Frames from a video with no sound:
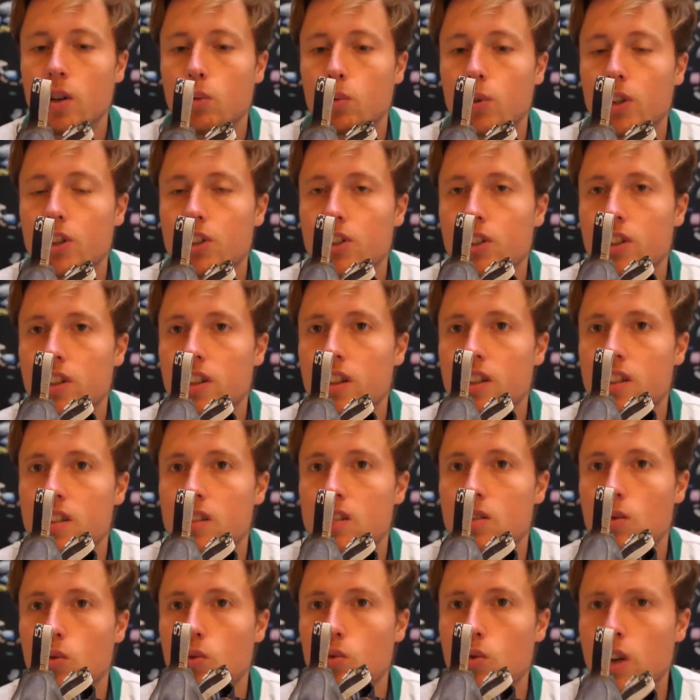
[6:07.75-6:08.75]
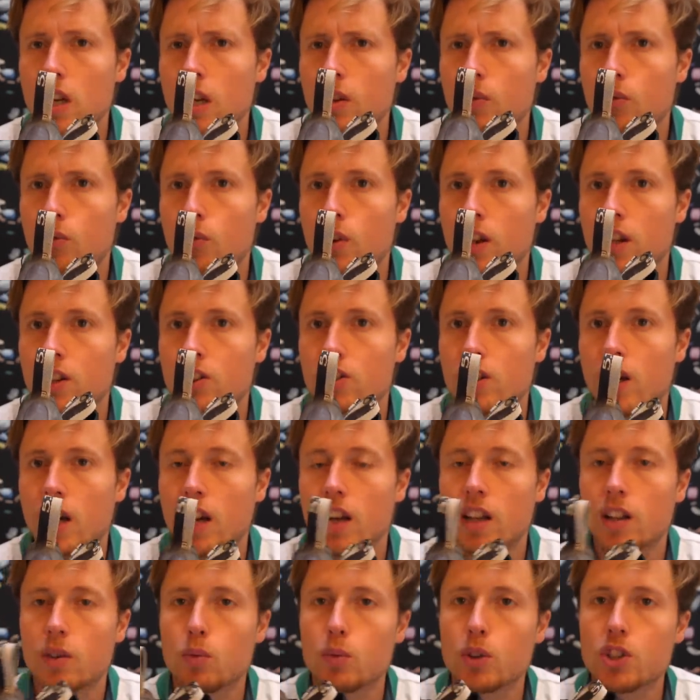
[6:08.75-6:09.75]
which is really
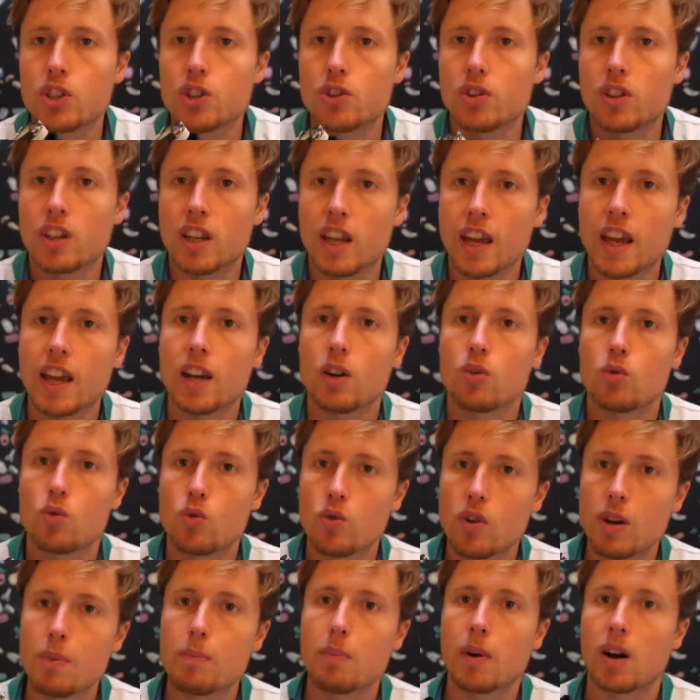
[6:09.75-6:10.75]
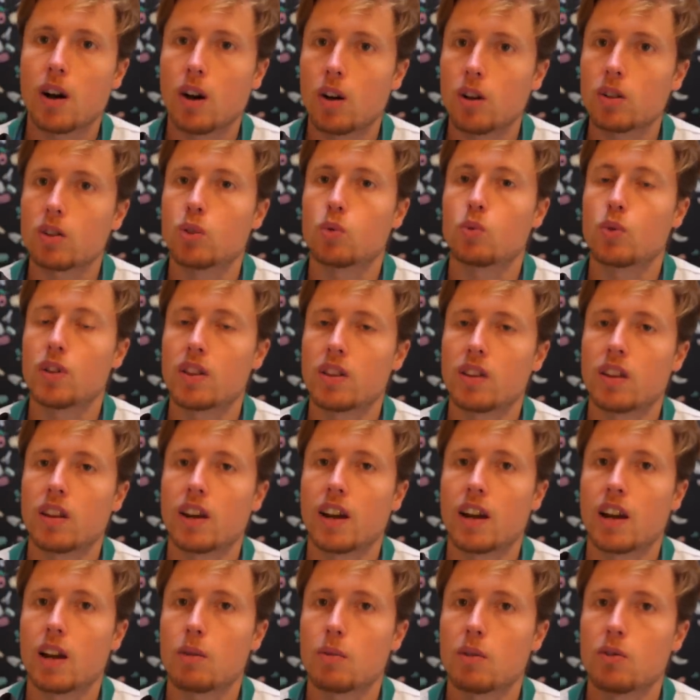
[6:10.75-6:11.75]
fragile and which you can rip out with
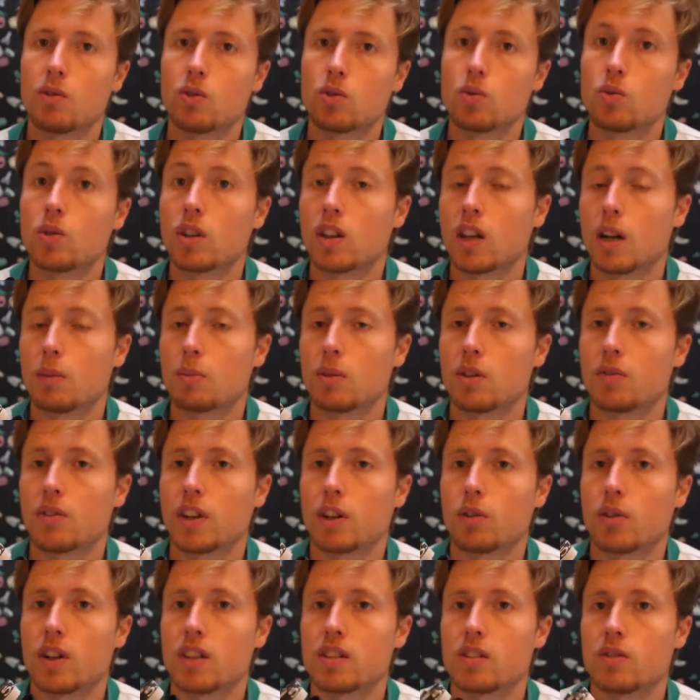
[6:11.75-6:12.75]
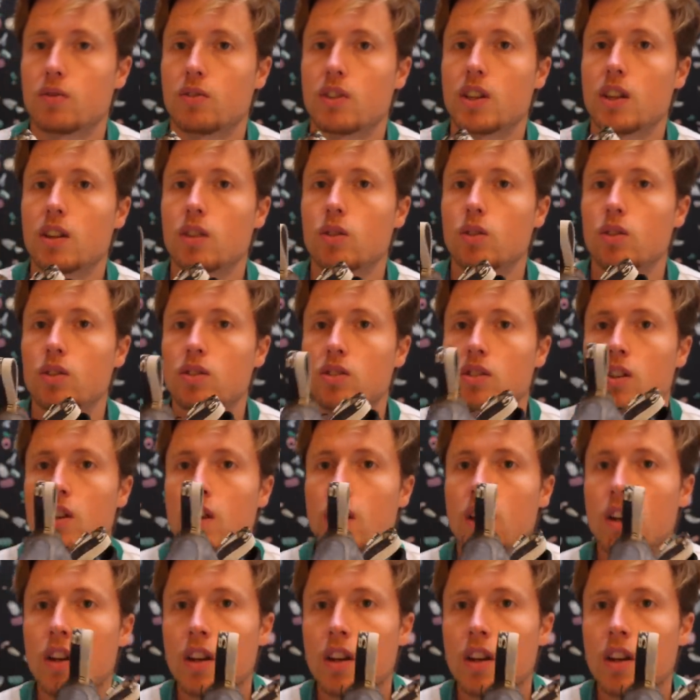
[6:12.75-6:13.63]
time if you do a couple of aggressive heel hooks.